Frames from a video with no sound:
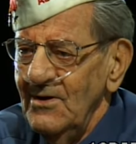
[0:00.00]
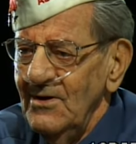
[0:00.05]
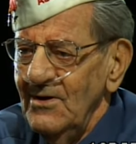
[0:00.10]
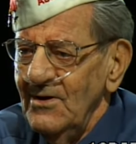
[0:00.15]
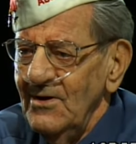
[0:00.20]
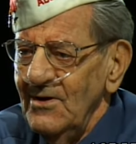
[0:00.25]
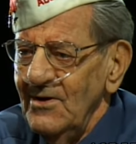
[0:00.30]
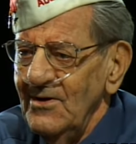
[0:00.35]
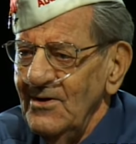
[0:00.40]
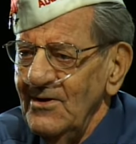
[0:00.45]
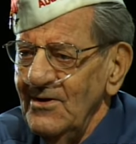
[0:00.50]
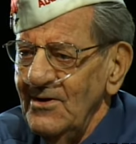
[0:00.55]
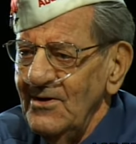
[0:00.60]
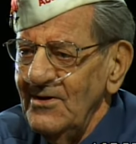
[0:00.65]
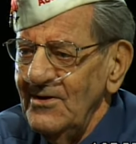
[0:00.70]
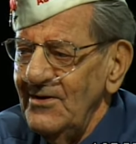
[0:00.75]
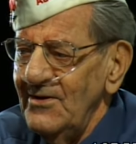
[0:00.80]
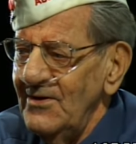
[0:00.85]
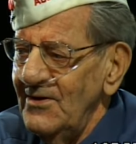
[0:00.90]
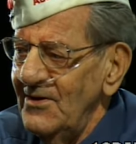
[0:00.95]
And
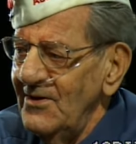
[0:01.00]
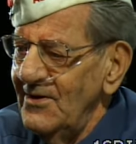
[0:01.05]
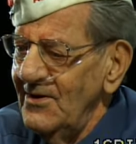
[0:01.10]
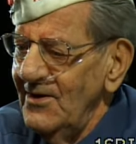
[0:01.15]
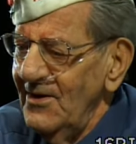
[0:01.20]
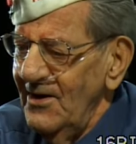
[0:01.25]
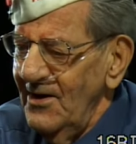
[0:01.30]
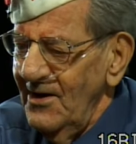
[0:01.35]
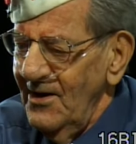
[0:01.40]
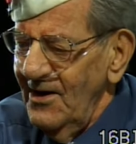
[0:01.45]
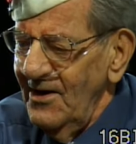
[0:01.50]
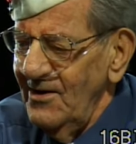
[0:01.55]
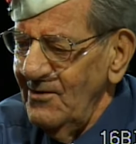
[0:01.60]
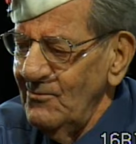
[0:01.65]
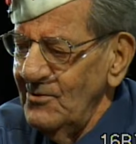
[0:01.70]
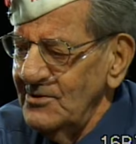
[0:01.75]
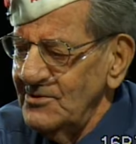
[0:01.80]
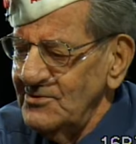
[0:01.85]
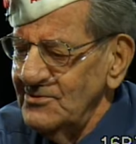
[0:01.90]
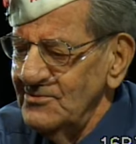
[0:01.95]
I went
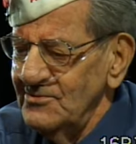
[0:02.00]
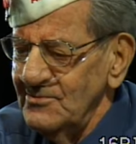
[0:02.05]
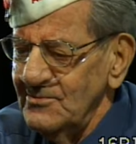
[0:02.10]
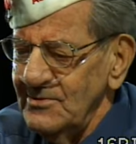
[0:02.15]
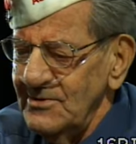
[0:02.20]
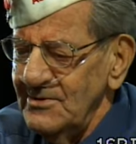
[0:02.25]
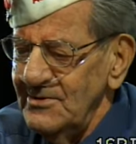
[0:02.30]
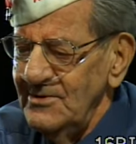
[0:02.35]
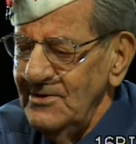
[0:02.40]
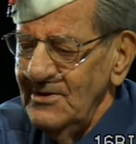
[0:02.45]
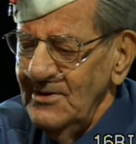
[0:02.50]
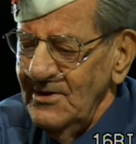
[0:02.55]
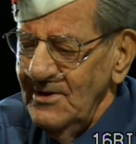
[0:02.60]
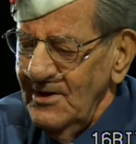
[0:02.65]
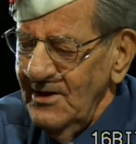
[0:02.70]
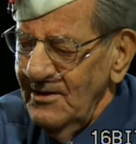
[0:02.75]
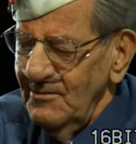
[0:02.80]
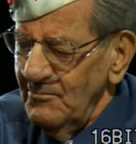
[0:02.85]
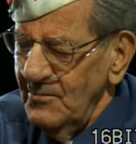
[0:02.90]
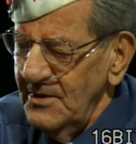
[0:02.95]
to my
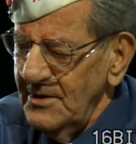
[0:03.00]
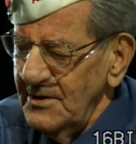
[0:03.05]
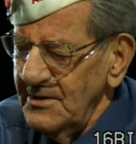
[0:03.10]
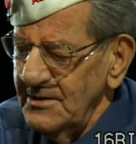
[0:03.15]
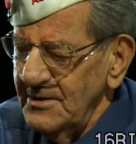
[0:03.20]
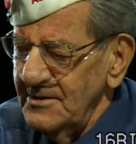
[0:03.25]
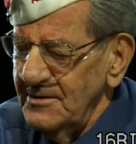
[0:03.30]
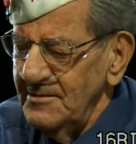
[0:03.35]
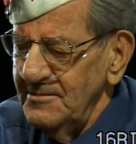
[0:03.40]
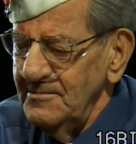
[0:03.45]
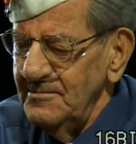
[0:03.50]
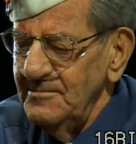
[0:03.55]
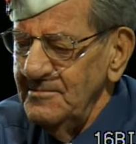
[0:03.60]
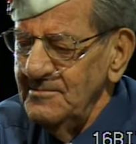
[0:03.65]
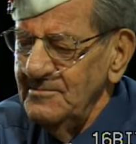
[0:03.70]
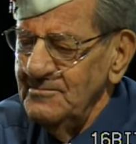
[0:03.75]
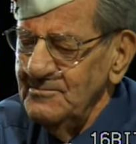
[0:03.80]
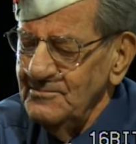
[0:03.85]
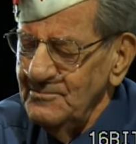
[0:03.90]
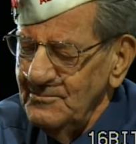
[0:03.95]
uh,
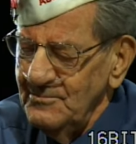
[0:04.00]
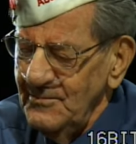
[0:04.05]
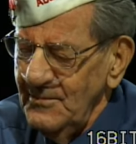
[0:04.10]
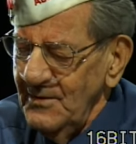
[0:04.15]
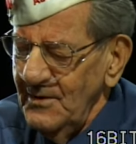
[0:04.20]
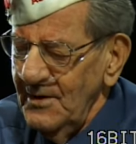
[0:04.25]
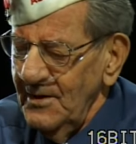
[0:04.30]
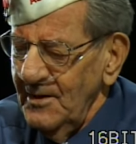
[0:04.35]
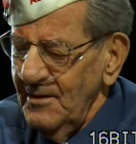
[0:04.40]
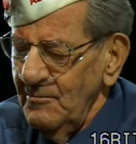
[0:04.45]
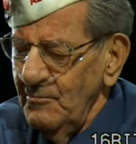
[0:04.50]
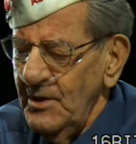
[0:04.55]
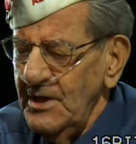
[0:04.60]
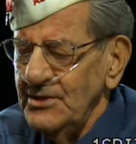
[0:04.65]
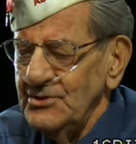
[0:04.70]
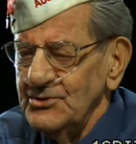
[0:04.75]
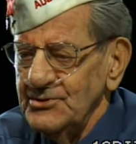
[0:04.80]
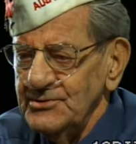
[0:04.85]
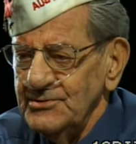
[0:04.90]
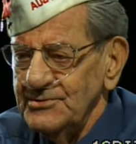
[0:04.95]
major
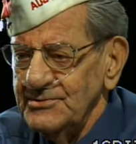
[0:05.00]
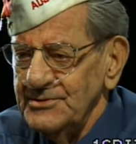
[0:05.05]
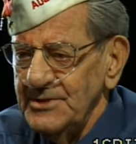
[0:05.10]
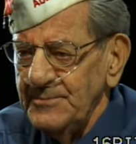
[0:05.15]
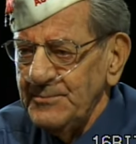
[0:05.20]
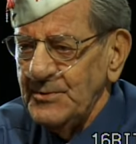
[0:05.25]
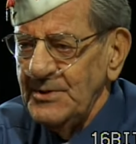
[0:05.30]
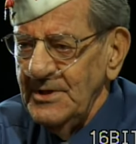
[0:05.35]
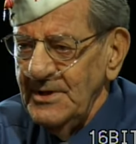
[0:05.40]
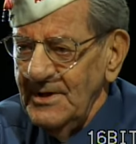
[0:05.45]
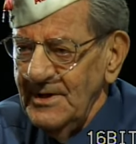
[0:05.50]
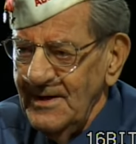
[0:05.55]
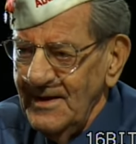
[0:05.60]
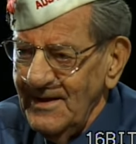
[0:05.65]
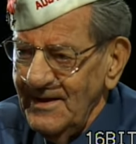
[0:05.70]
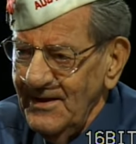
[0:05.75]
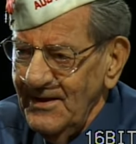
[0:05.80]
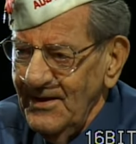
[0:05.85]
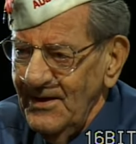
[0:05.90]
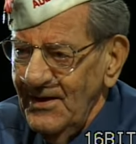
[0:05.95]
Snipke,
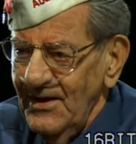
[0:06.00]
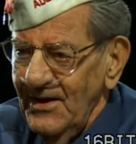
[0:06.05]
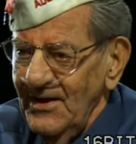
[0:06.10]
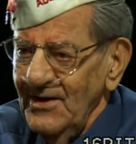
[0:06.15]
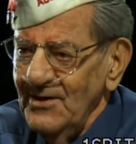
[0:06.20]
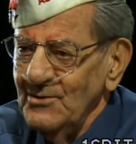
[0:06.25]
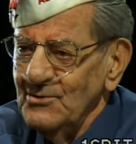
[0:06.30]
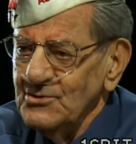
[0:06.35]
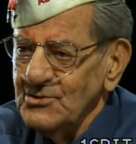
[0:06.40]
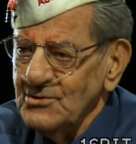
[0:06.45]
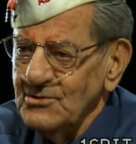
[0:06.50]
who's a good friend